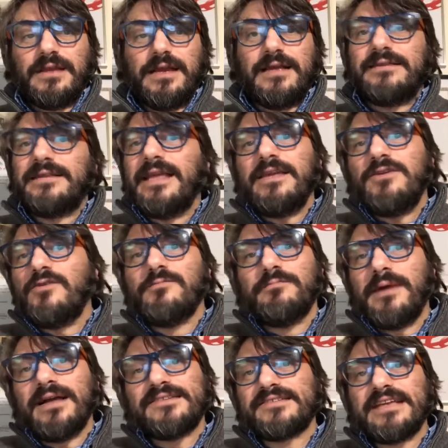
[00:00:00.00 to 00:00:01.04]
And then you
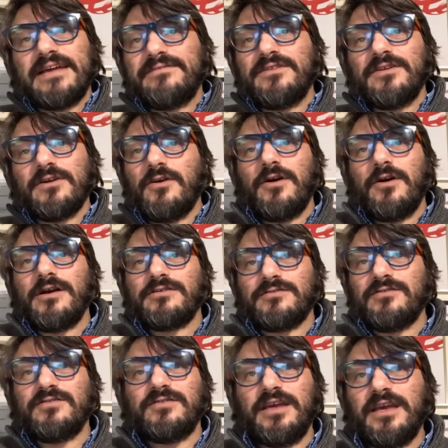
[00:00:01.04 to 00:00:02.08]
must have the courage
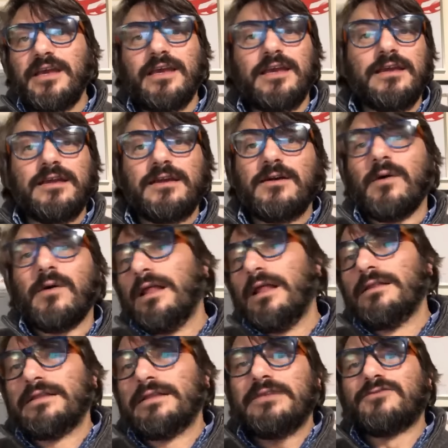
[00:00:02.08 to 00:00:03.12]
to say,
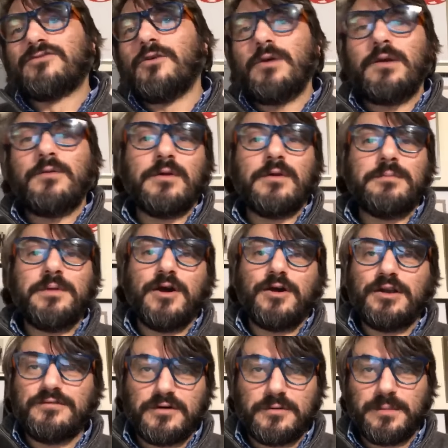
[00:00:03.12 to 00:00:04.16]
well, that drawing will be
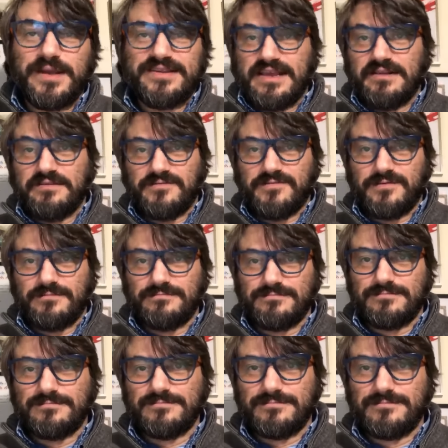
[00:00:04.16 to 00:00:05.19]
only for myself.
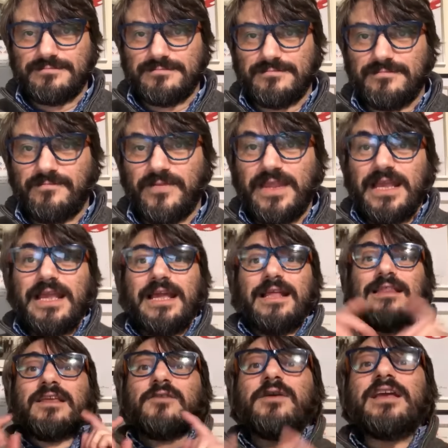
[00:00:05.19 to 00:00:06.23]

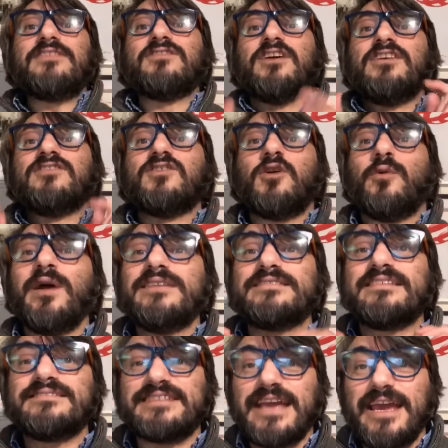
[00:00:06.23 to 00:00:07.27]
And the reason is always
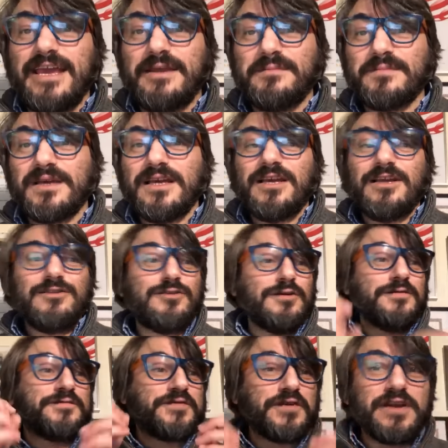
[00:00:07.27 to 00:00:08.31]
the same.
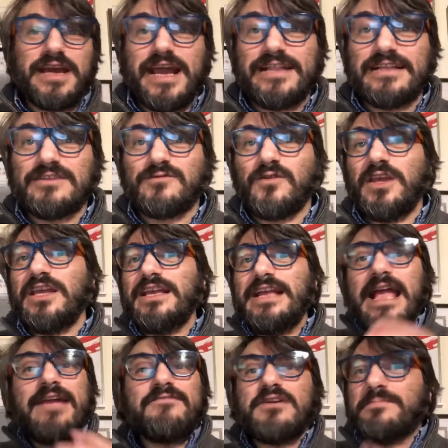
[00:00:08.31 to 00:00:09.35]
Don't forget that in
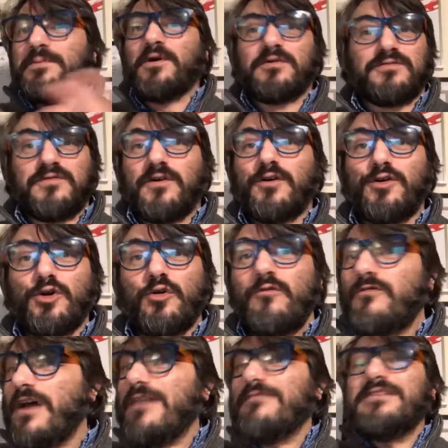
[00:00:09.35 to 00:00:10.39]
every portfolio,
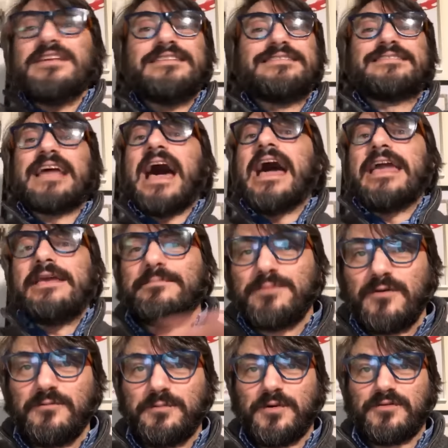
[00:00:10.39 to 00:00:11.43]
every type
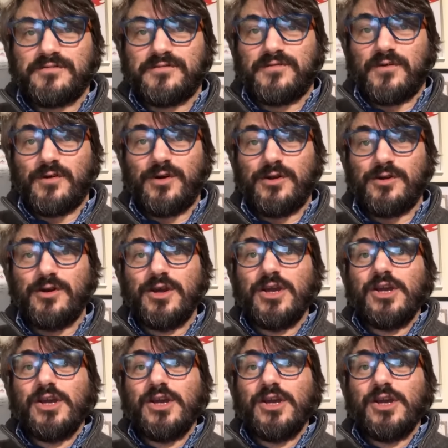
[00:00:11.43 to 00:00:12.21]
of portfolio,